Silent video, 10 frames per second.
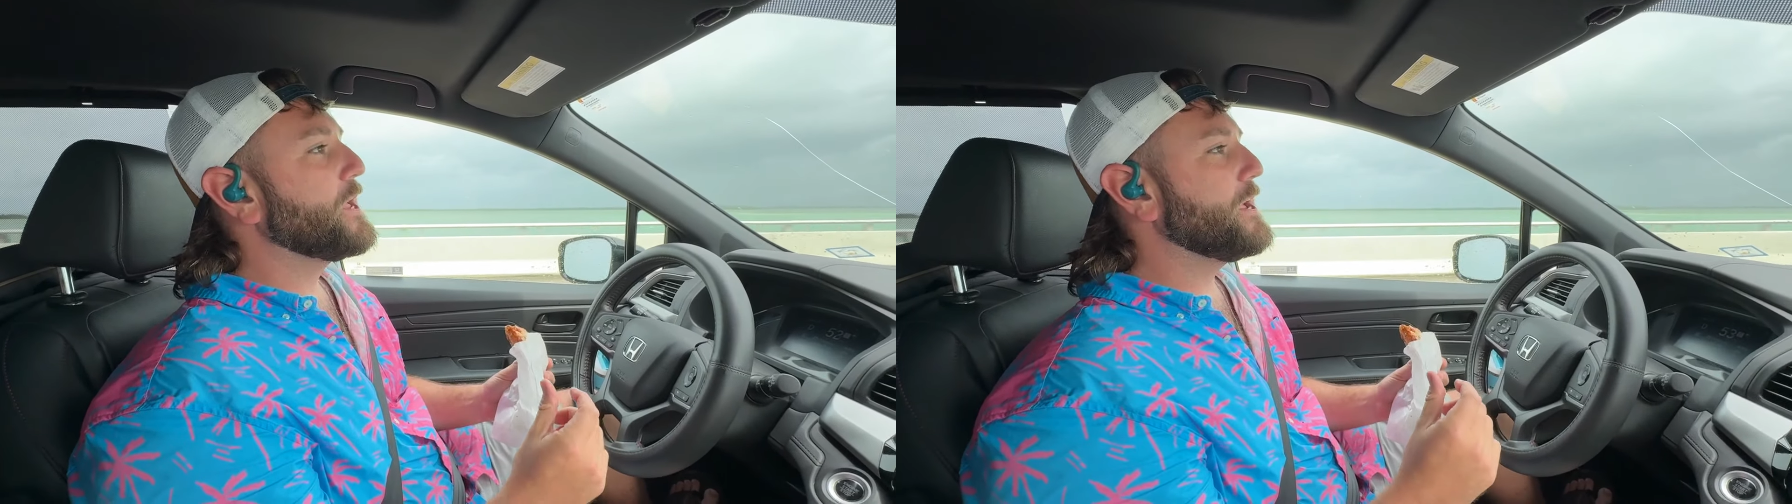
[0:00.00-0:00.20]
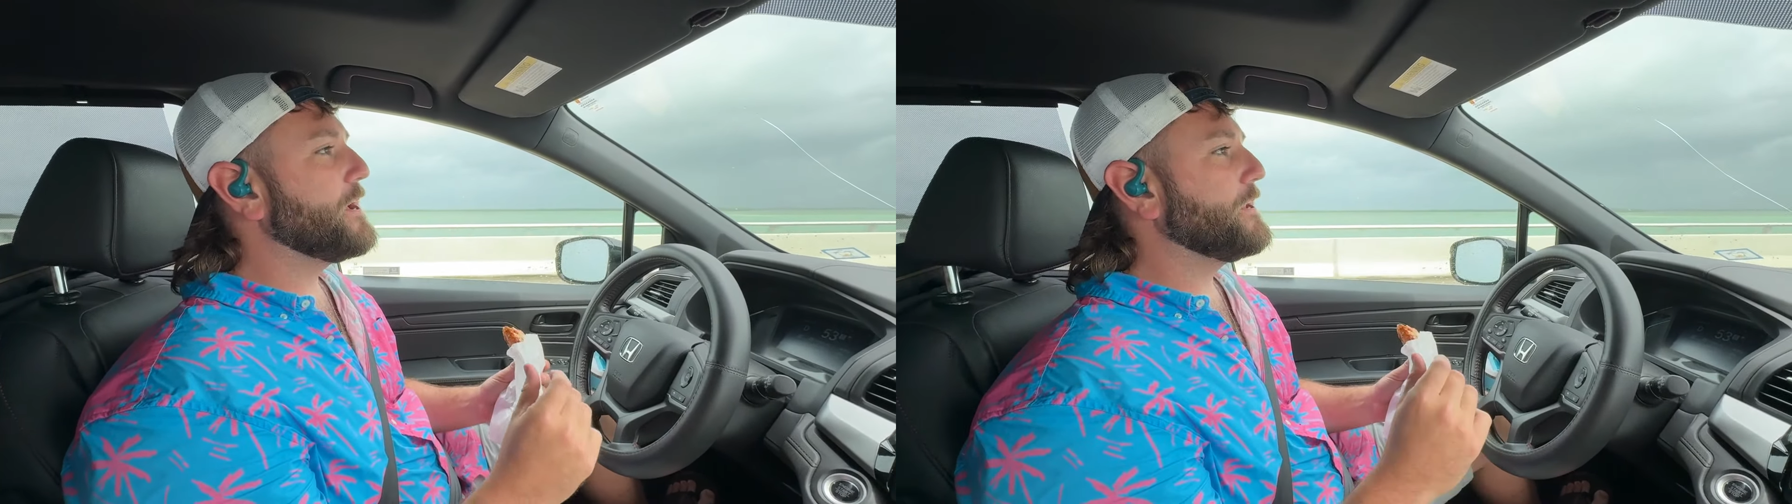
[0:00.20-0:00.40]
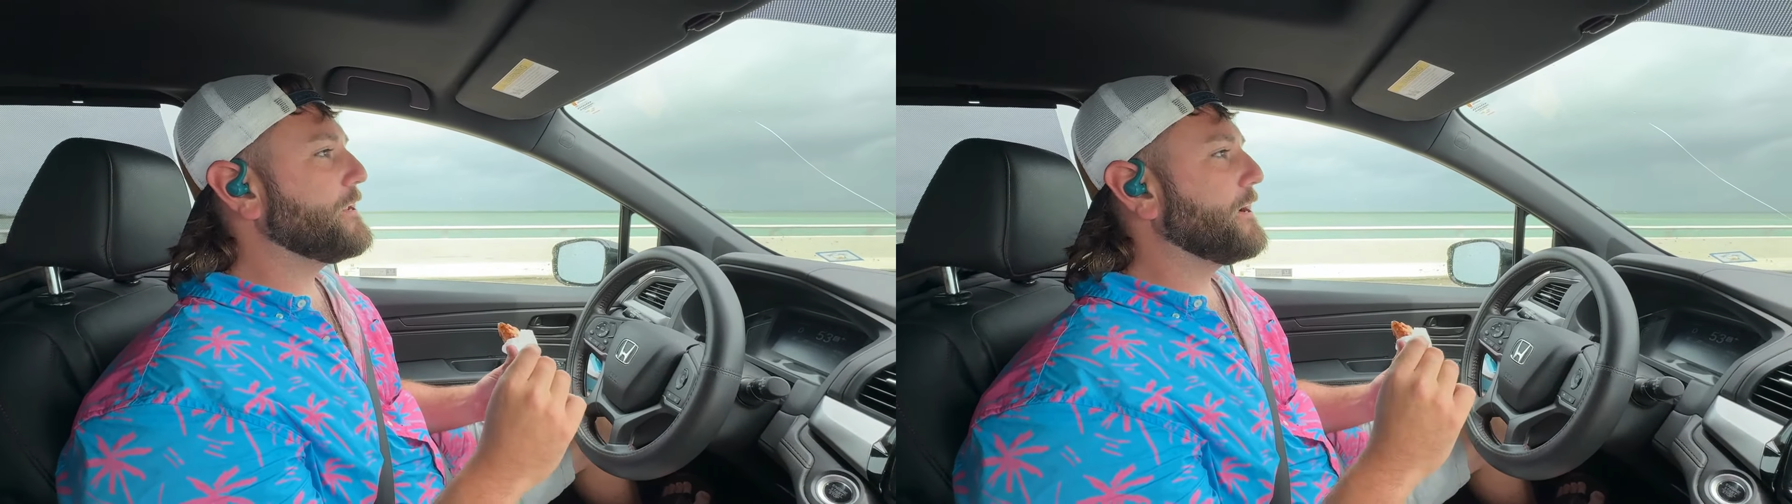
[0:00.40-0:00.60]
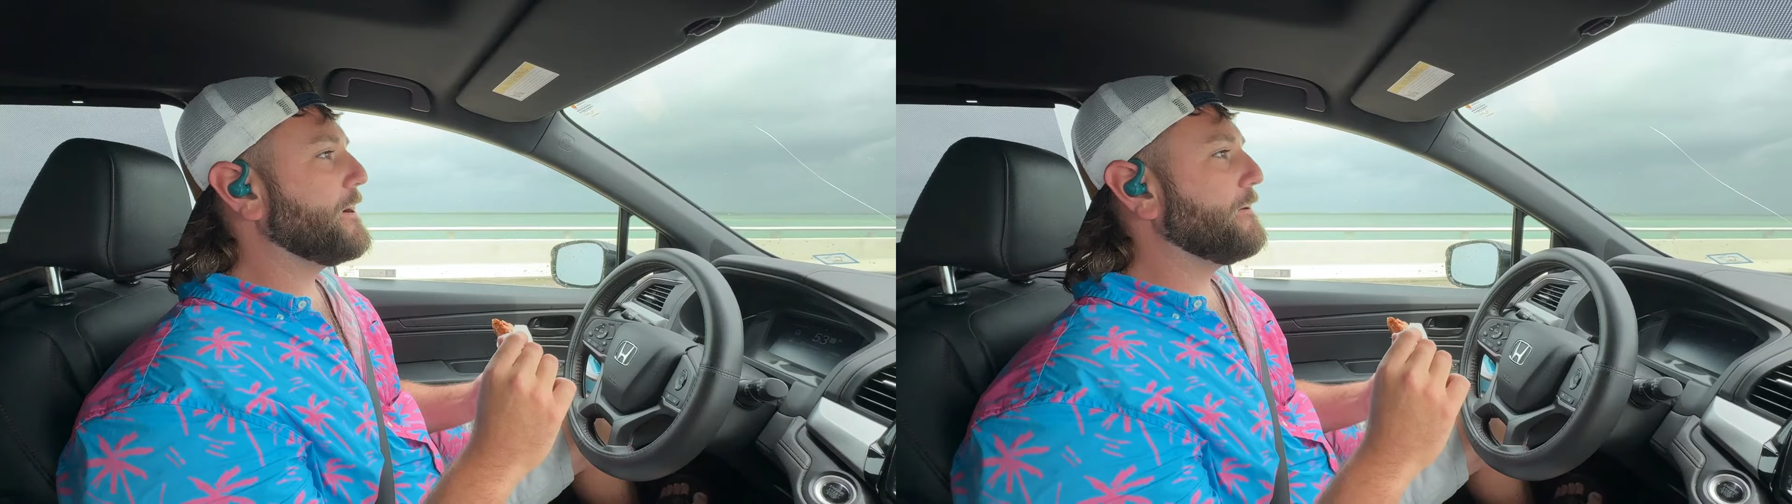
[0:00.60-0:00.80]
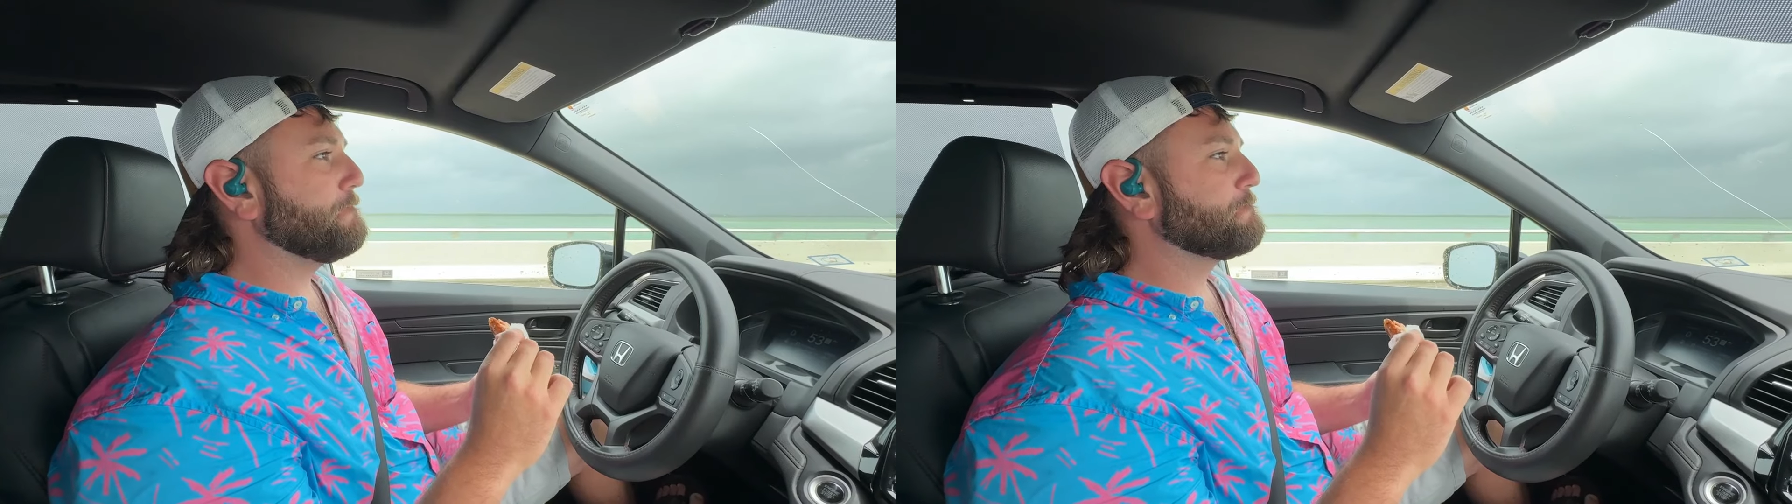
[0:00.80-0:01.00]
and
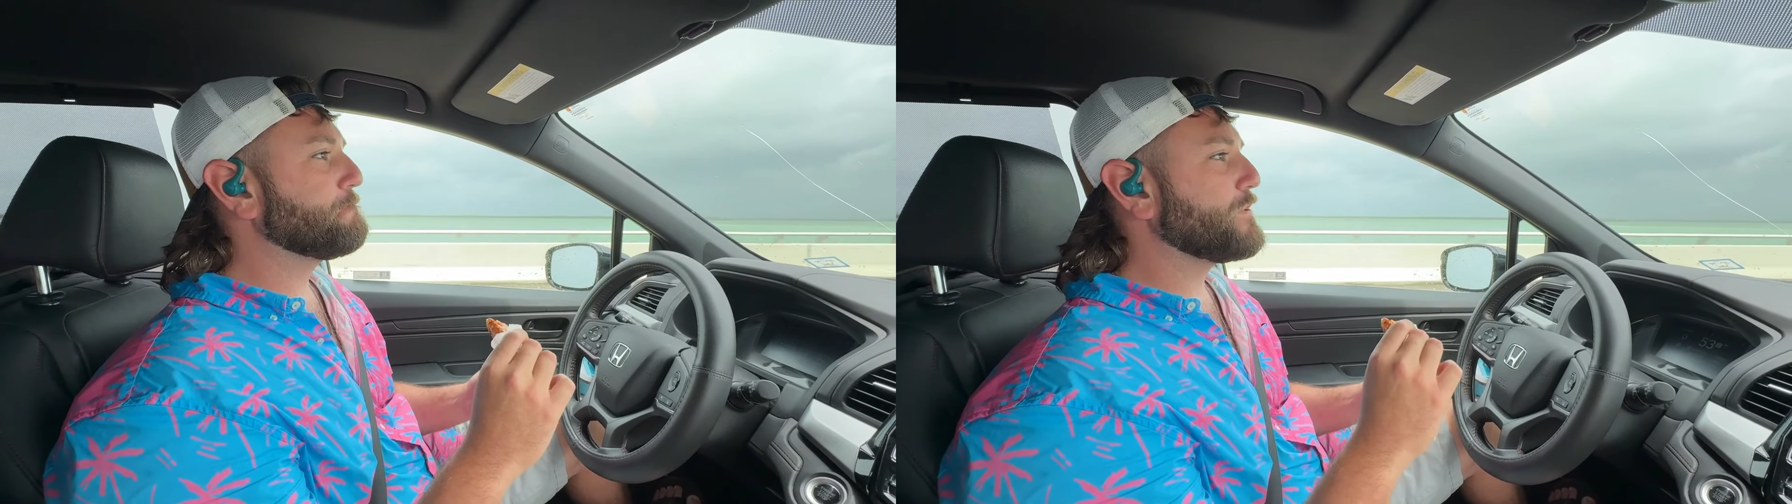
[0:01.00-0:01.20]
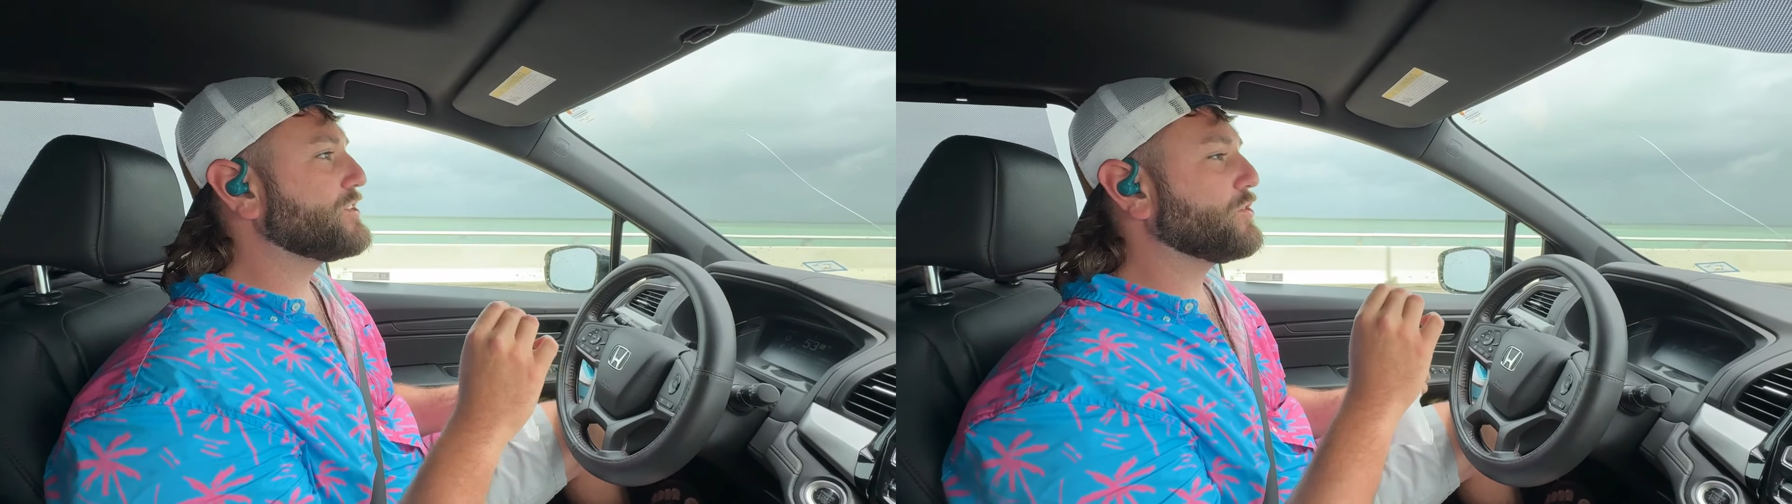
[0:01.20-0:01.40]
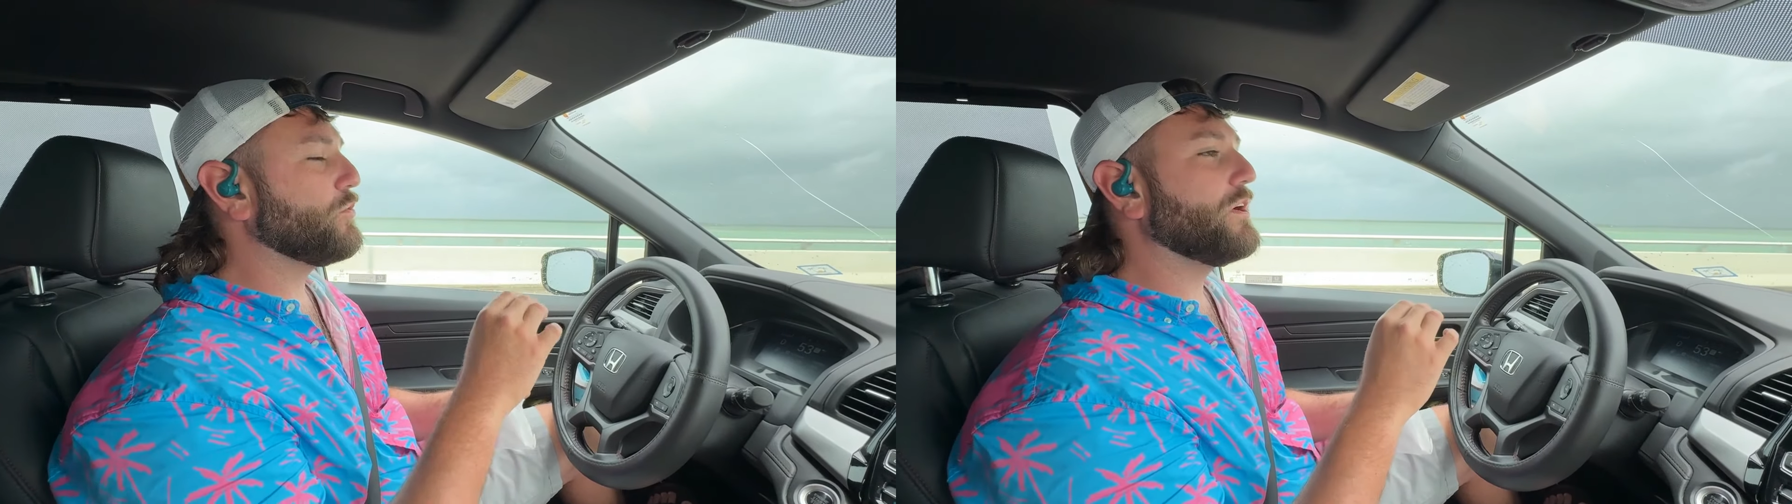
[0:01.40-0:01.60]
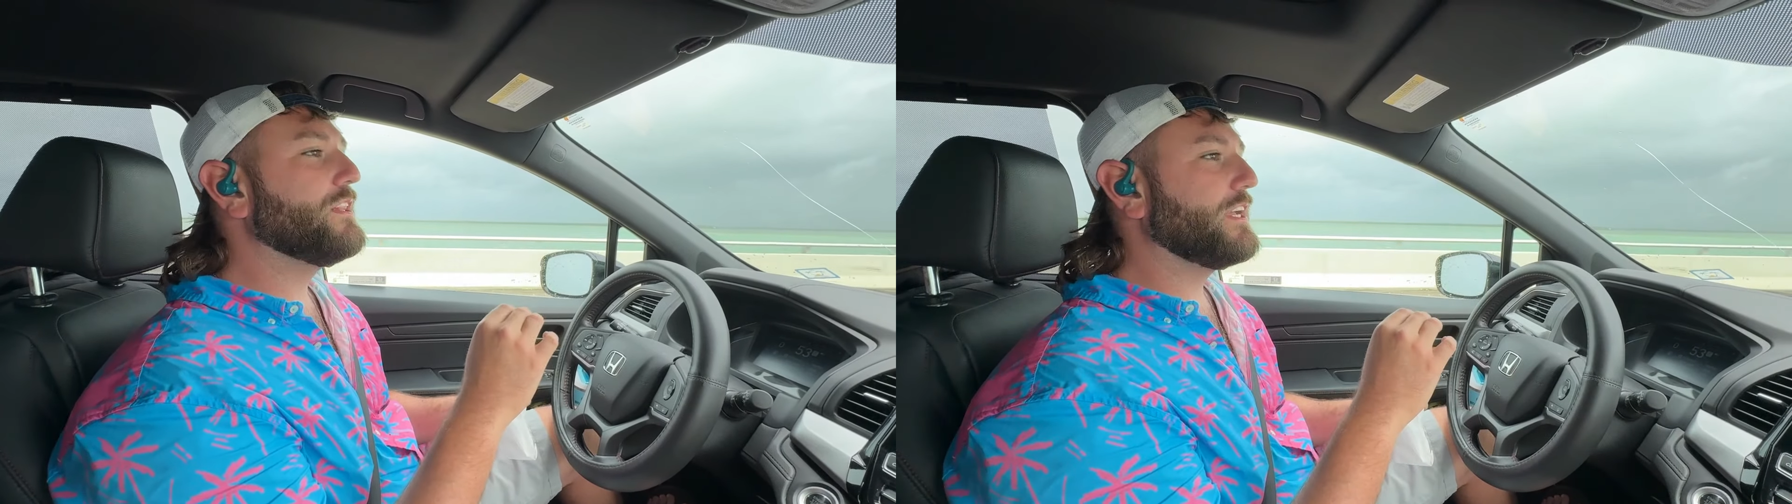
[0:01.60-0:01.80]
so one